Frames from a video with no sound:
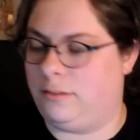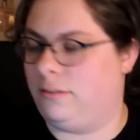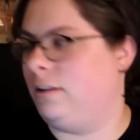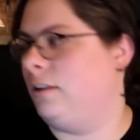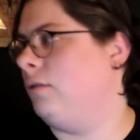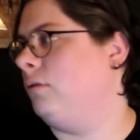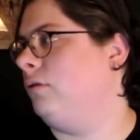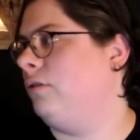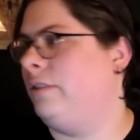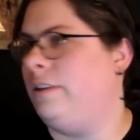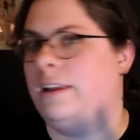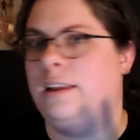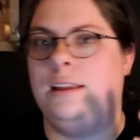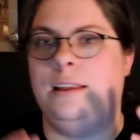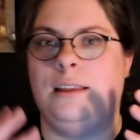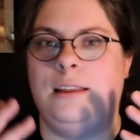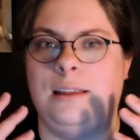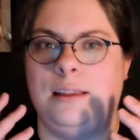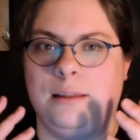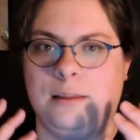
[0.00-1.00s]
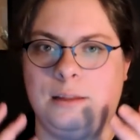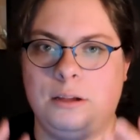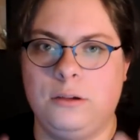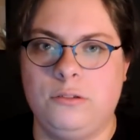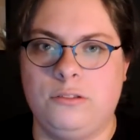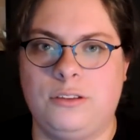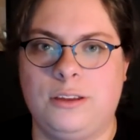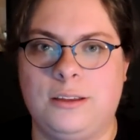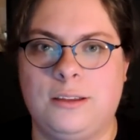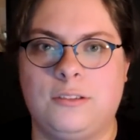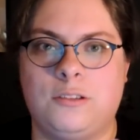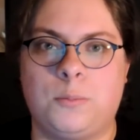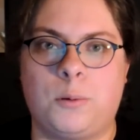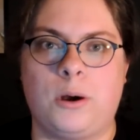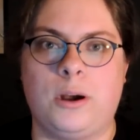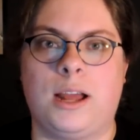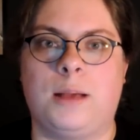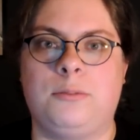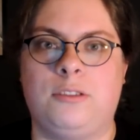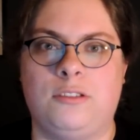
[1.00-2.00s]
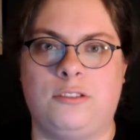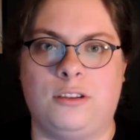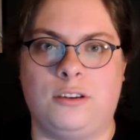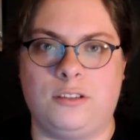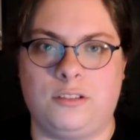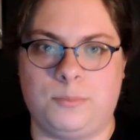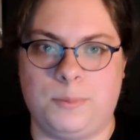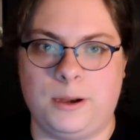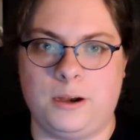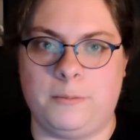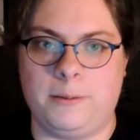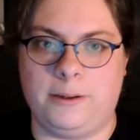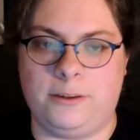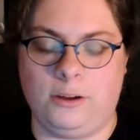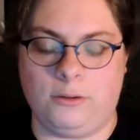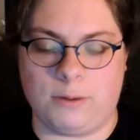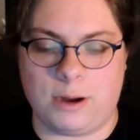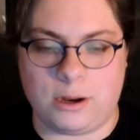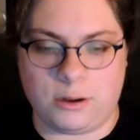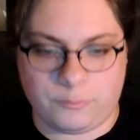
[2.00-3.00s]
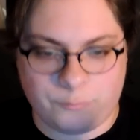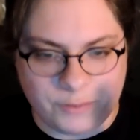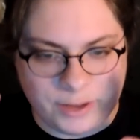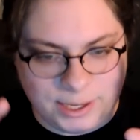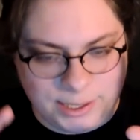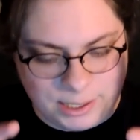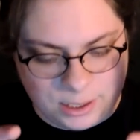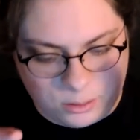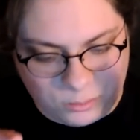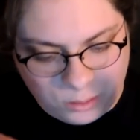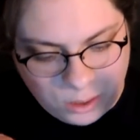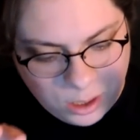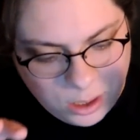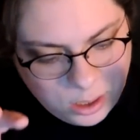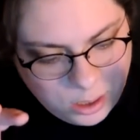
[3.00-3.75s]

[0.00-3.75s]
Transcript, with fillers: You know, to use it, Spartan Ops as an experimenting ground to find out